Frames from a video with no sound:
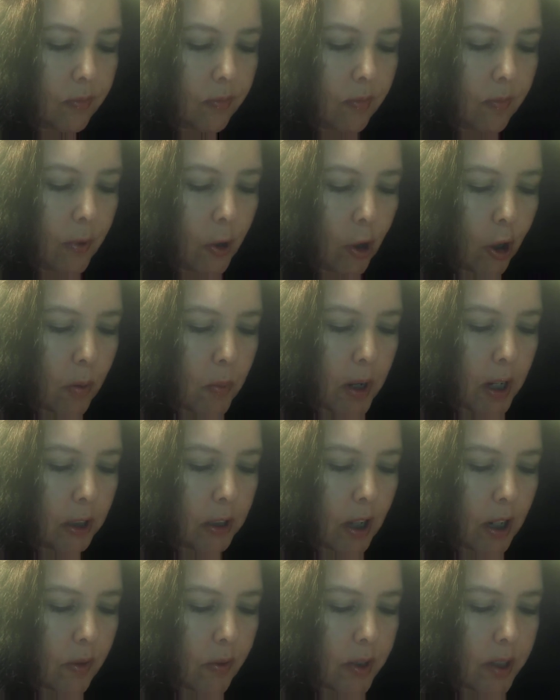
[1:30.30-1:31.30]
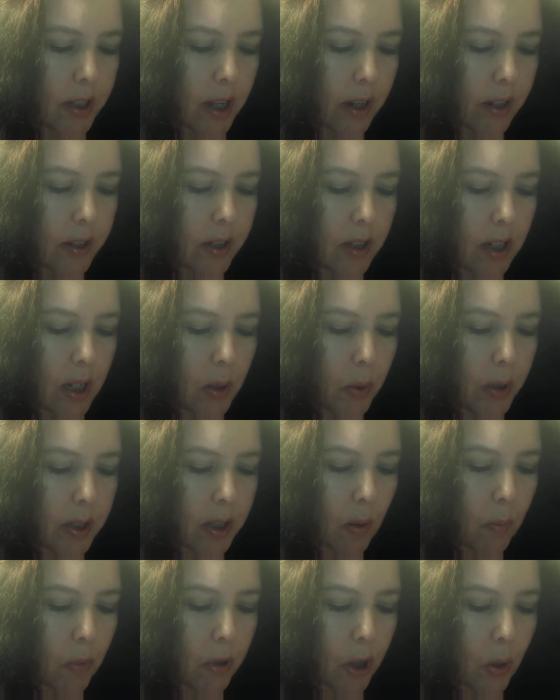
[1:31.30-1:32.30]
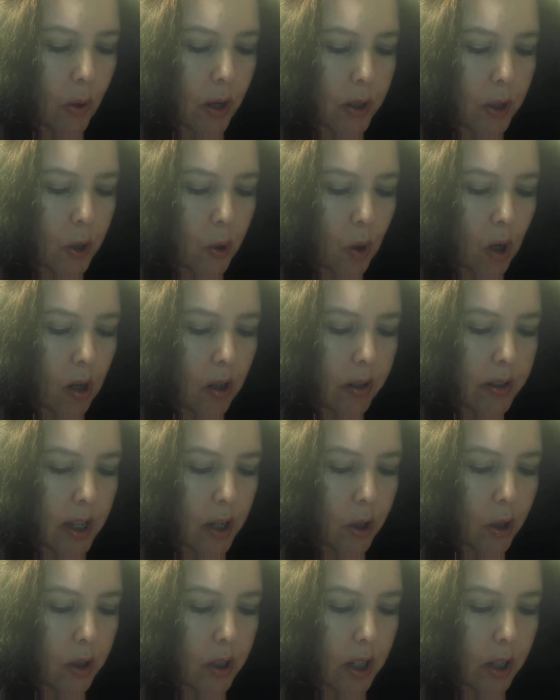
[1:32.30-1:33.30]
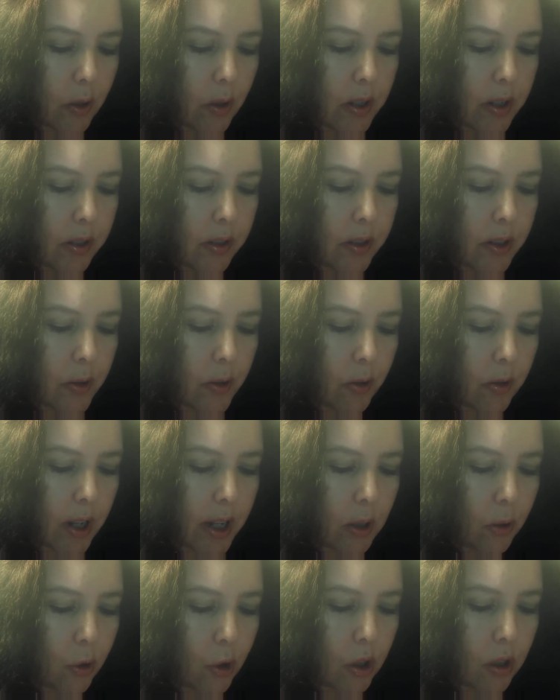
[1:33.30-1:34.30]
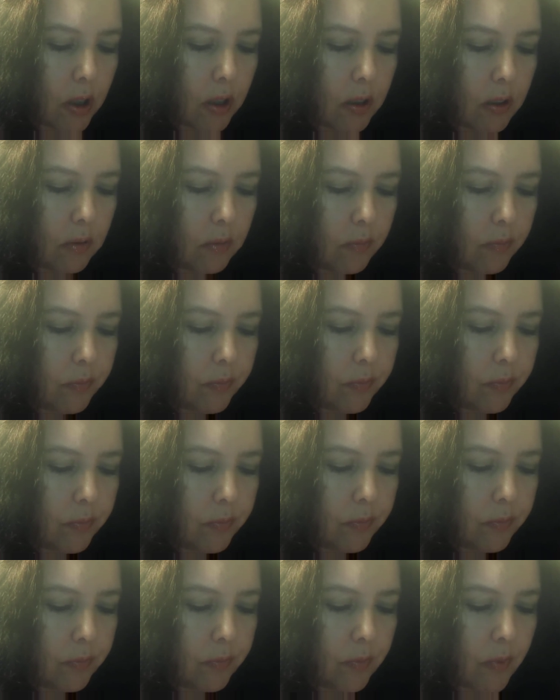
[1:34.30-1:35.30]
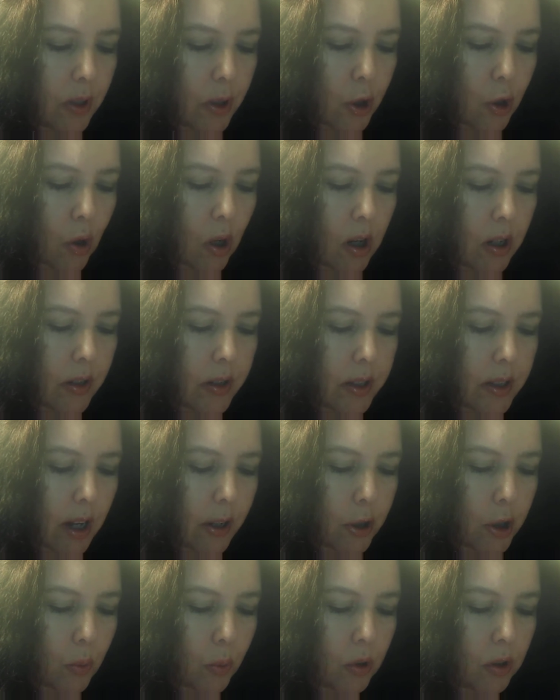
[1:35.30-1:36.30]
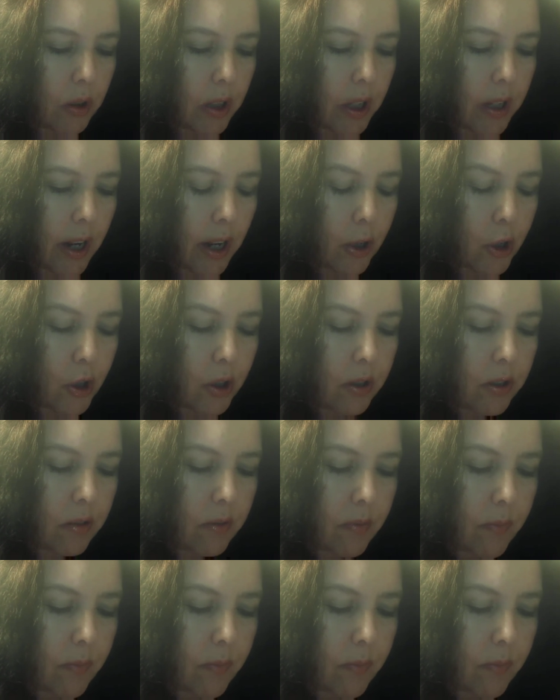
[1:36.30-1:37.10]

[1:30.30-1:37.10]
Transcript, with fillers: There could be a lot of sexting with someone who has strong Sagittarius in their natal chart, strong sexual connection.